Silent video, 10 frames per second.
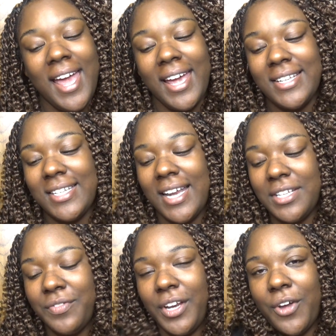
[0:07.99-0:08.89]
In
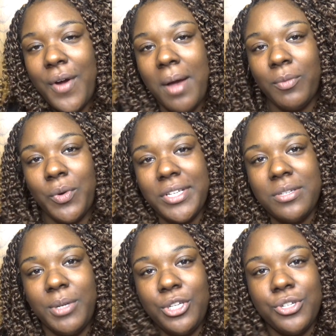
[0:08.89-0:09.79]
today's video, I'm going
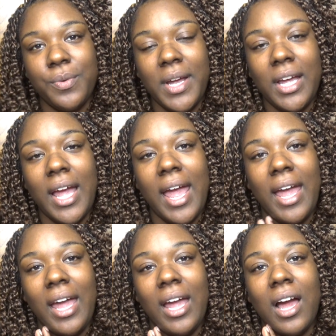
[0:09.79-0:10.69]
to be doing
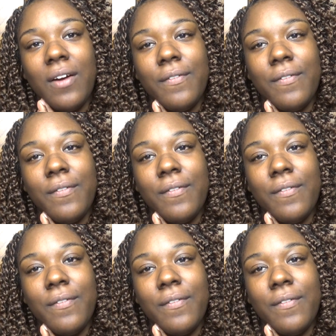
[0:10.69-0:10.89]
a